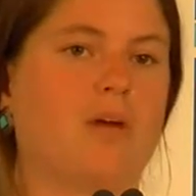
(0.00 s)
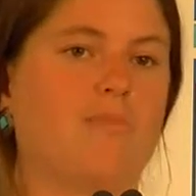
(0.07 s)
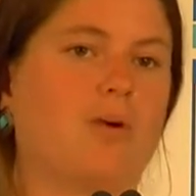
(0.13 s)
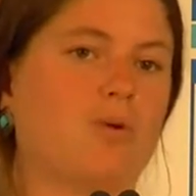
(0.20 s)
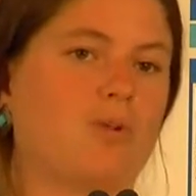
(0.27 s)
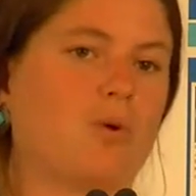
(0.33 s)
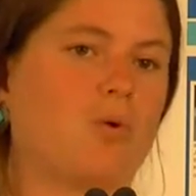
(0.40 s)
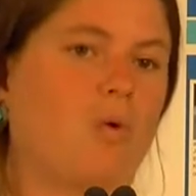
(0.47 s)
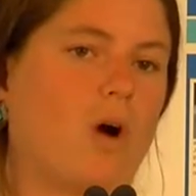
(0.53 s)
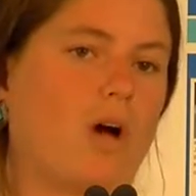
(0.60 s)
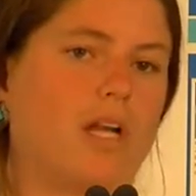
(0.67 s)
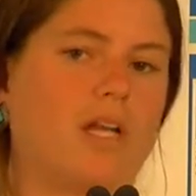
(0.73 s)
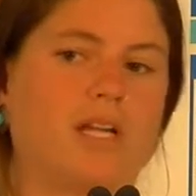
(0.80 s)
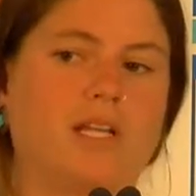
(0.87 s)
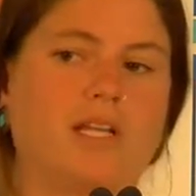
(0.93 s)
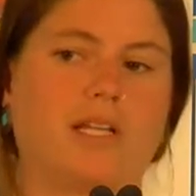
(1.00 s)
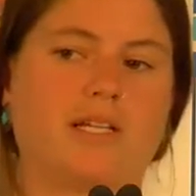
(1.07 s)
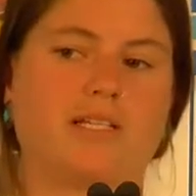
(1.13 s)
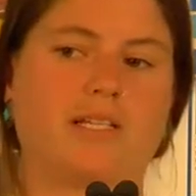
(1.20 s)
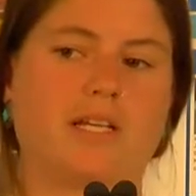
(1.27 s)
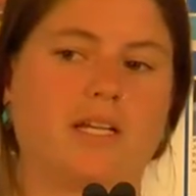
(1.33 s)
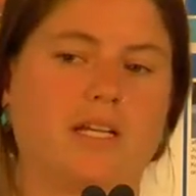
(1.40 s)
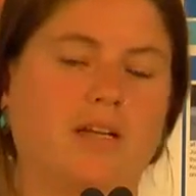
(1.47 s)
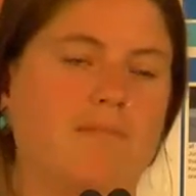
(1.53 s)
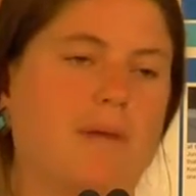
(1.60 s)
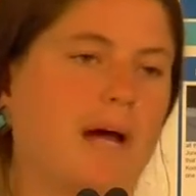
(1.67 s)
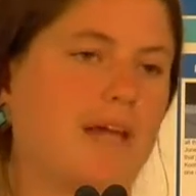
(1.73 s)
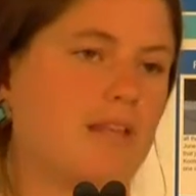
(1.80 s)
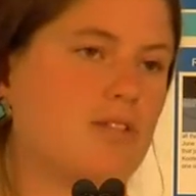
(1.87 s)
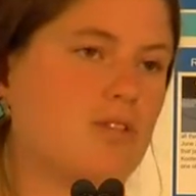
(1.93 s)
both quantity that is needed
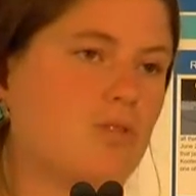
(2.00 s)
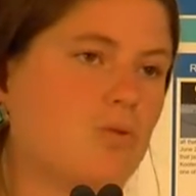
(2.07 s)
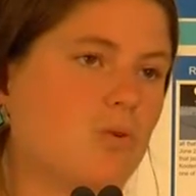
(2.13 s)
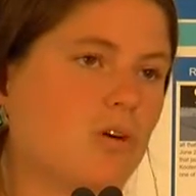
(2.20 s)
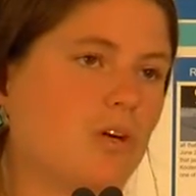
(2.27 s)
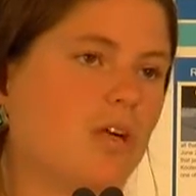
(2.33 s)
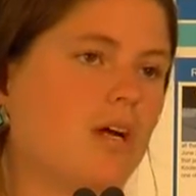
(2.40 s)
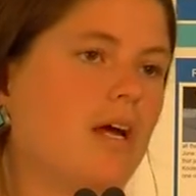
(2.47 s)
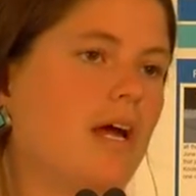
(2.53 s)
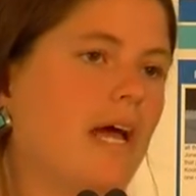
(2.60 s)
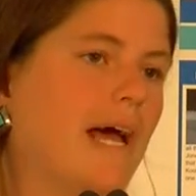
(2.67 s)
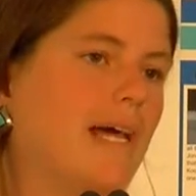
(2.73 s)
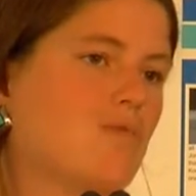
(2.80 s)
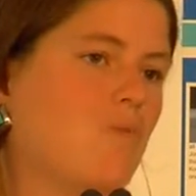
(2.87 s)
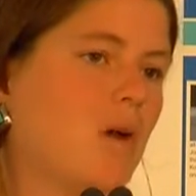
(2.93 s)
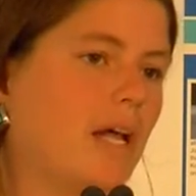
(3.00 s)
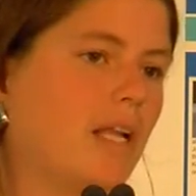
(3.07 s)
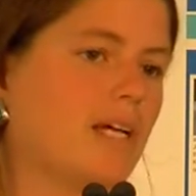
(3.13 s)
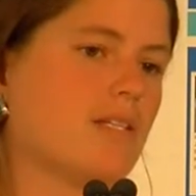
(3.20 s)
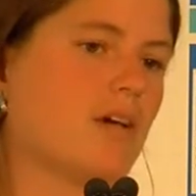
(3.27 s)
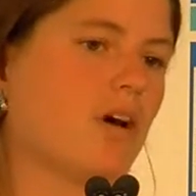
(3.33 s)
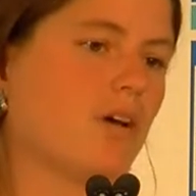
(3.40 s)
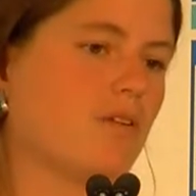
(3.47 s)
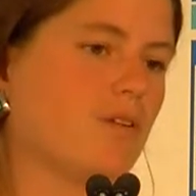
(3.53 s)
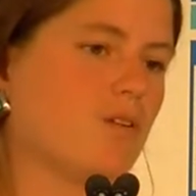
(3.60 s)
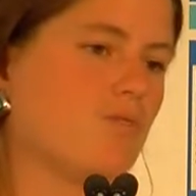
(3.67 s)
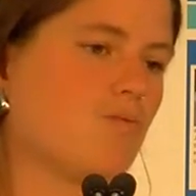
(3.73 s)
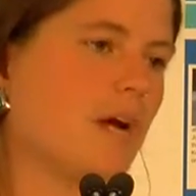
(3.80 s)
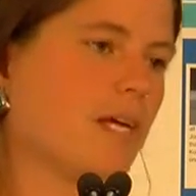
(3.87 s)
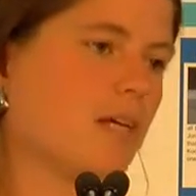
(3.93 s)
by the school as well as all of
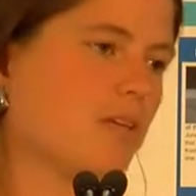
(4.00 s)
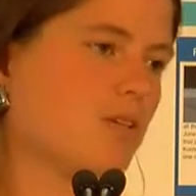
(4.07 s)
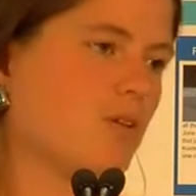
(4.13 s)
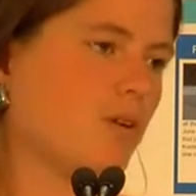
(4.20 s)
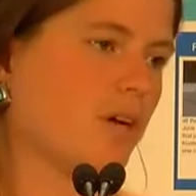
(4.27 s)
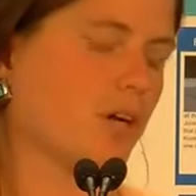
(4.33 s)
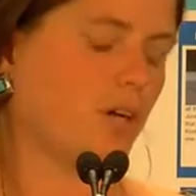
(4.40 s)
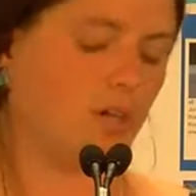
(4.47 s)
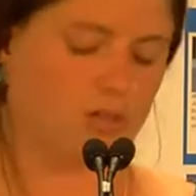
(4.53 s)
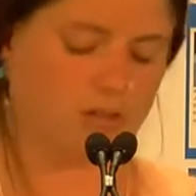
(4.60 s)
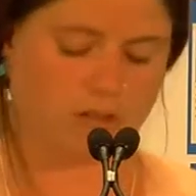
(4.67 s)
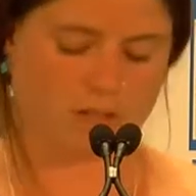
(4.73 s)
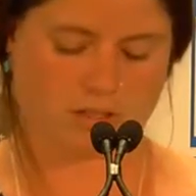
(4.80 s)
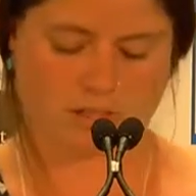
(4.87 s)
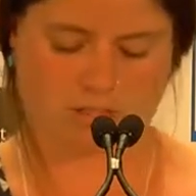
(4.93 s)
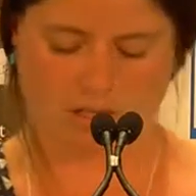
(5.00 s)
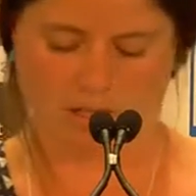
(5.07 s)
those regulatory hurdles.